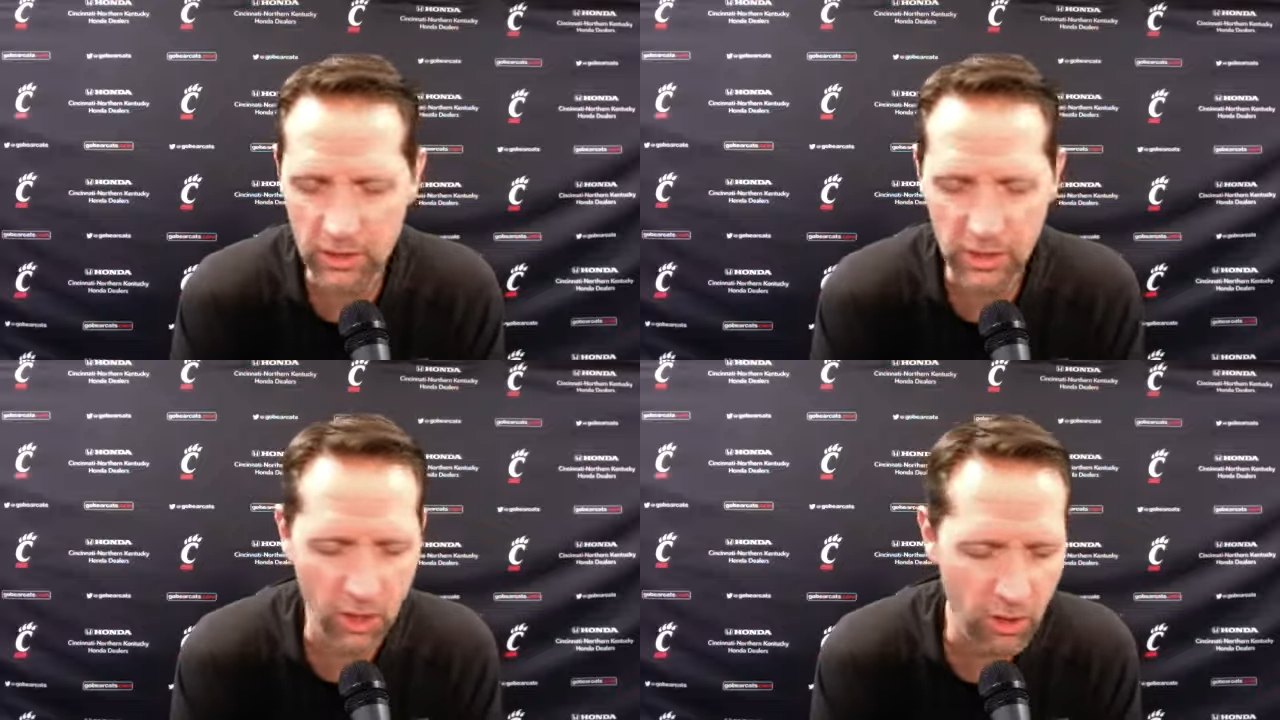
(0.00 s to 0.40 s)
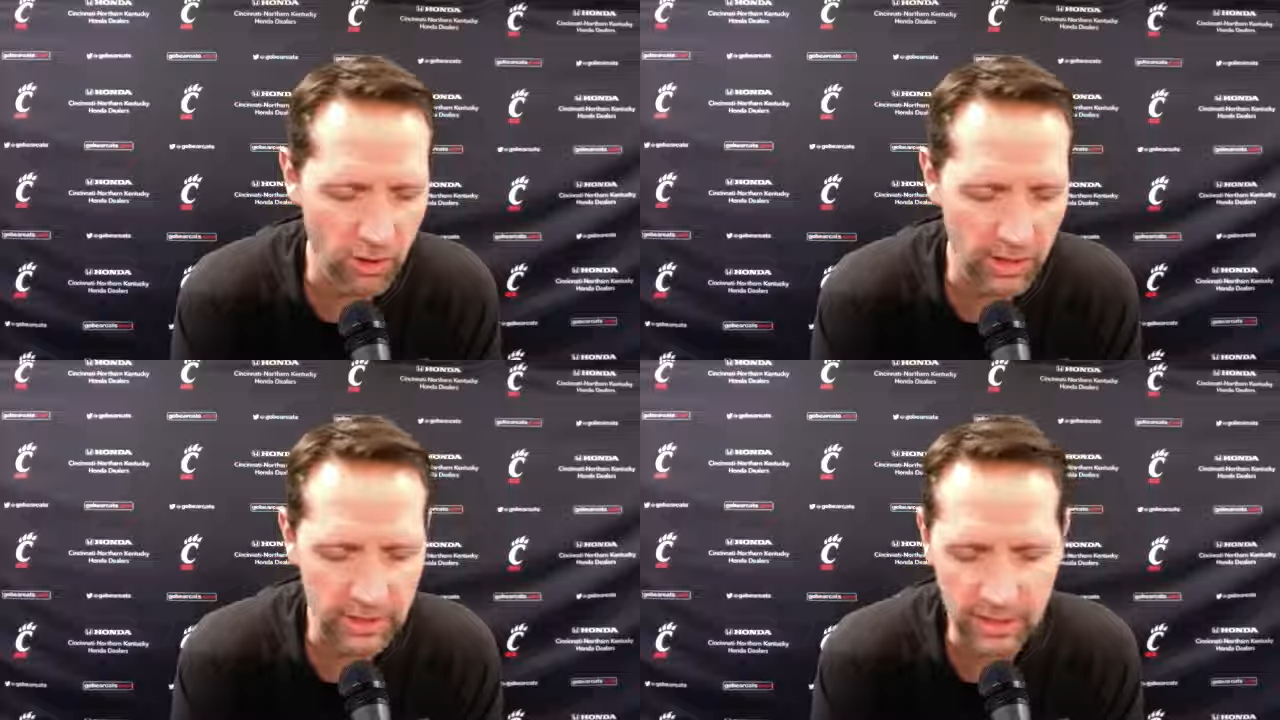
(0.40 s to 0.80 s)

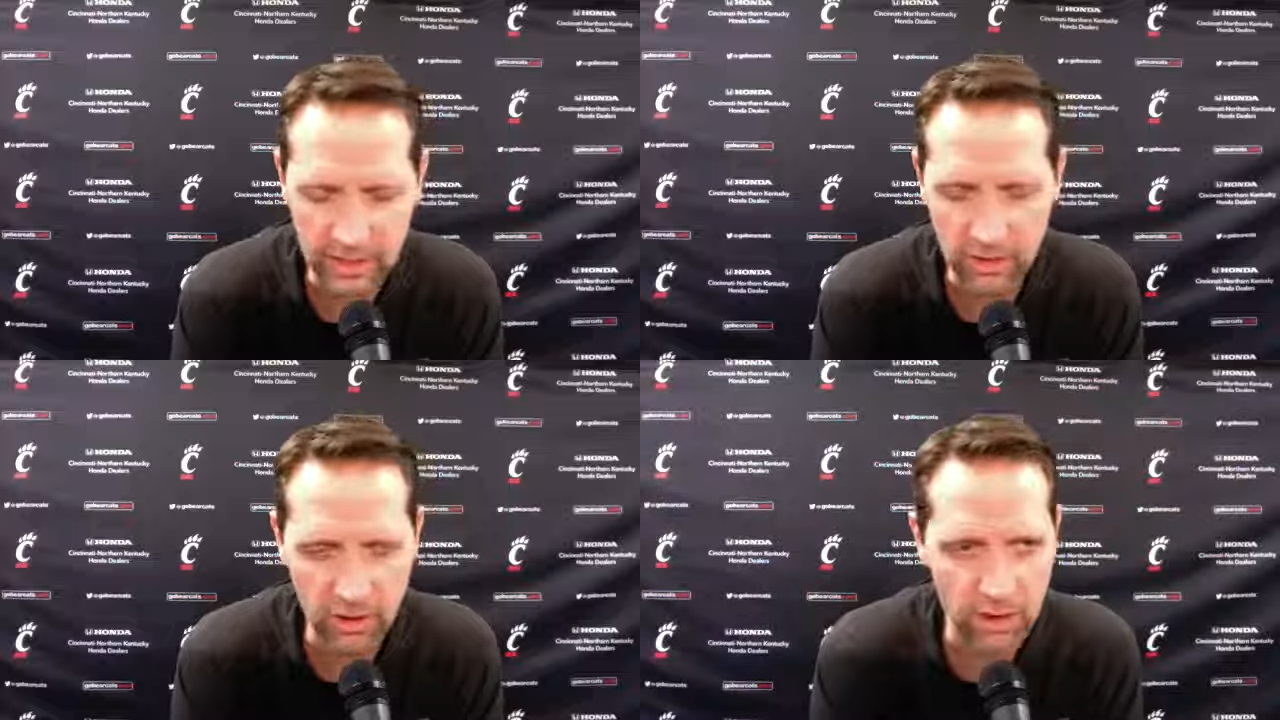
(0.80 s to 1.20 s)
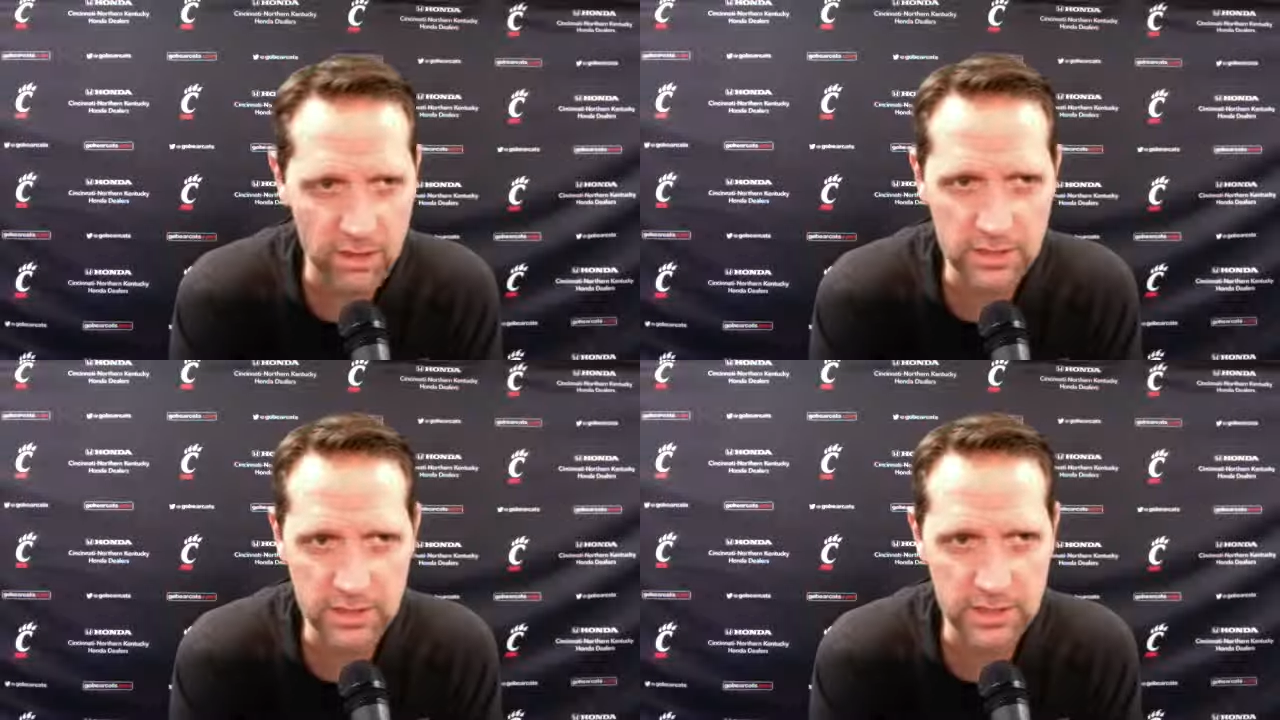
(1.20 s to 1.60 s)
long athletic
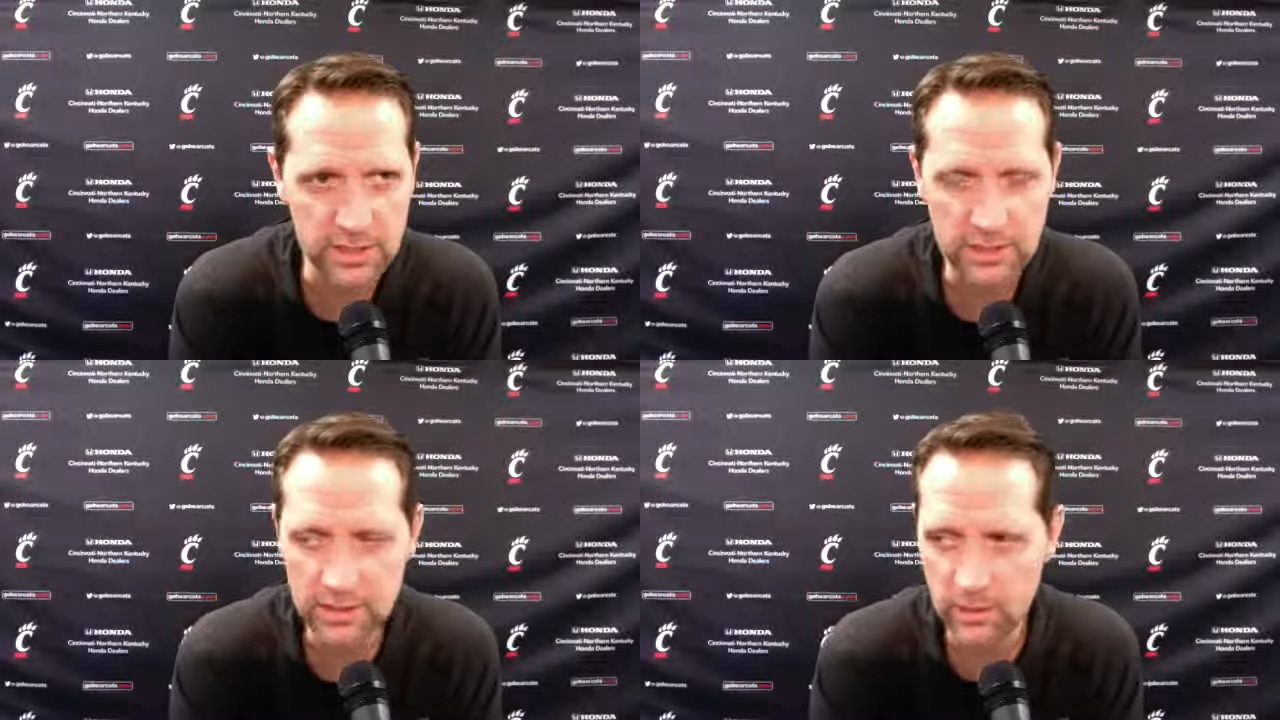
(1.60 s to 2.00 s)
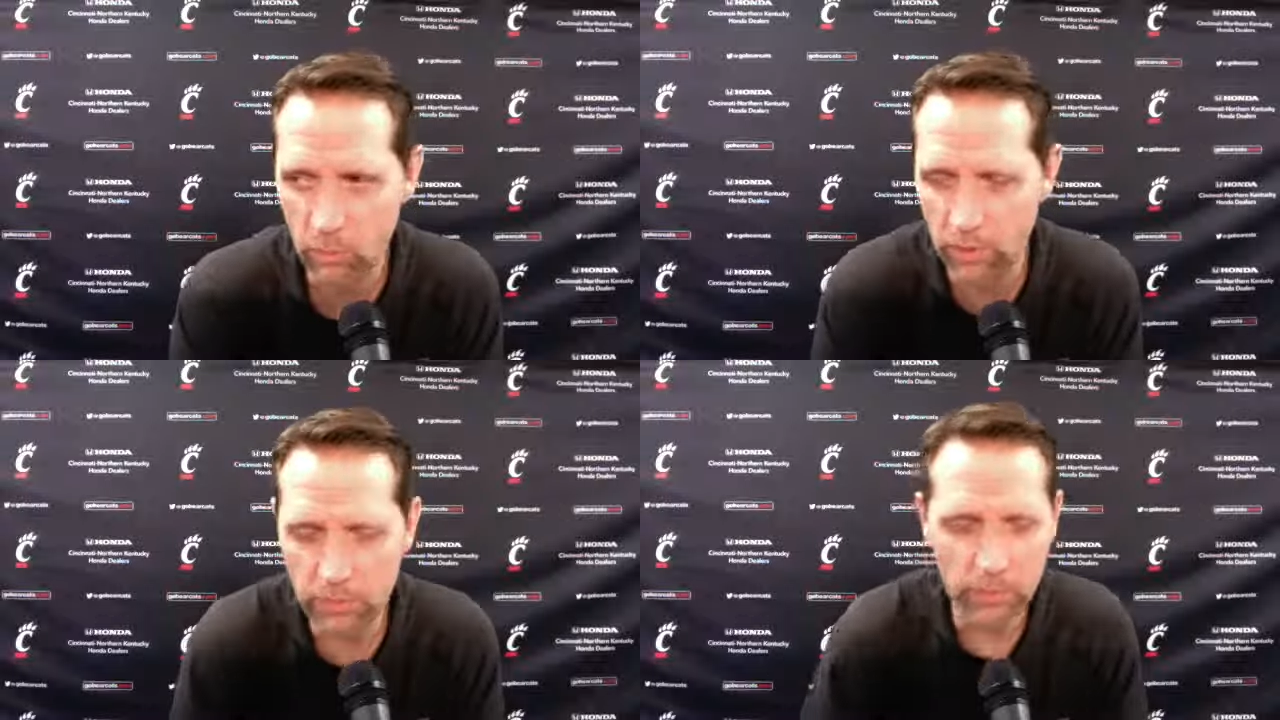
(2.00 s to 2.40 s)
guards, and just you know, the
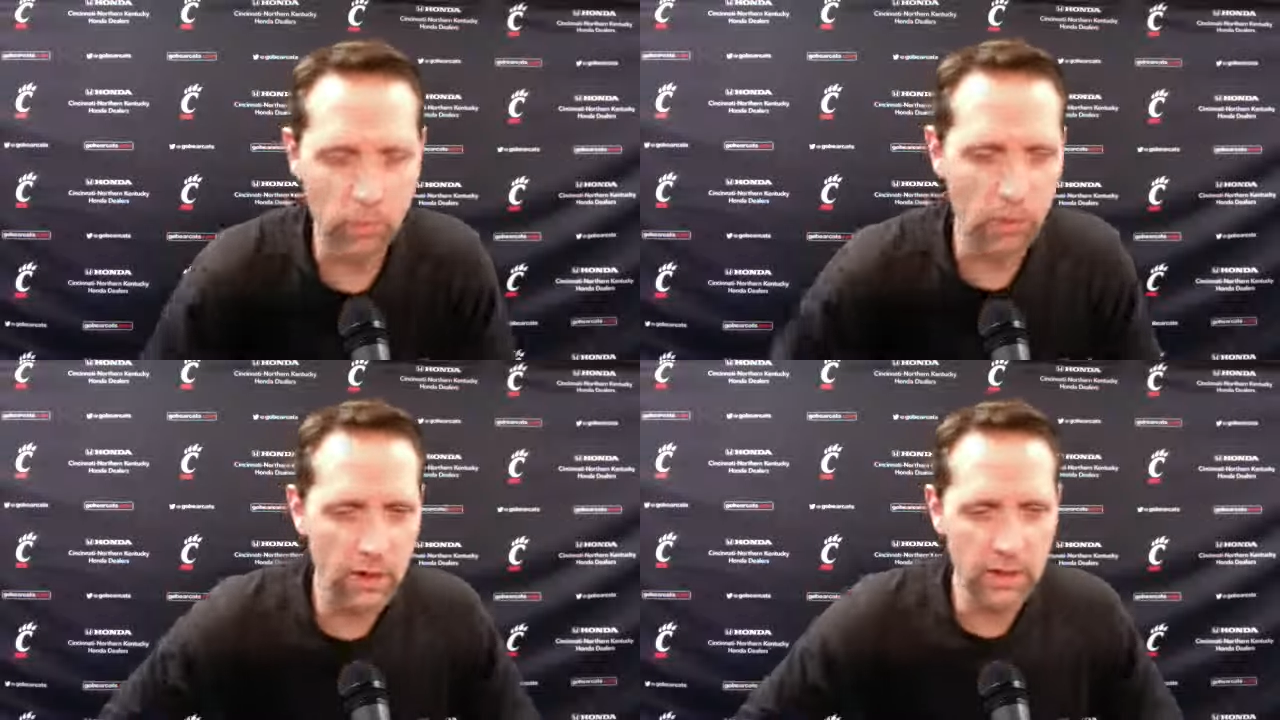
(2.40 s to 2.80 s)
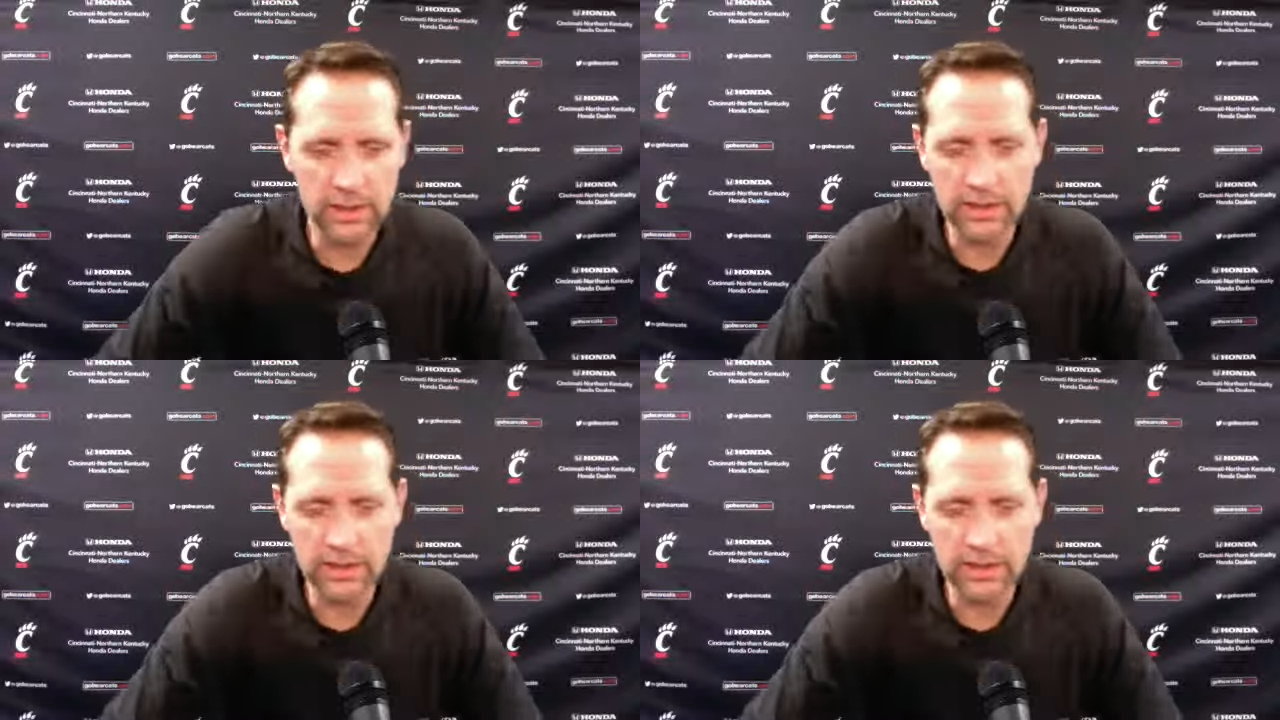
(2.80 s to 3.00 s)
one three one.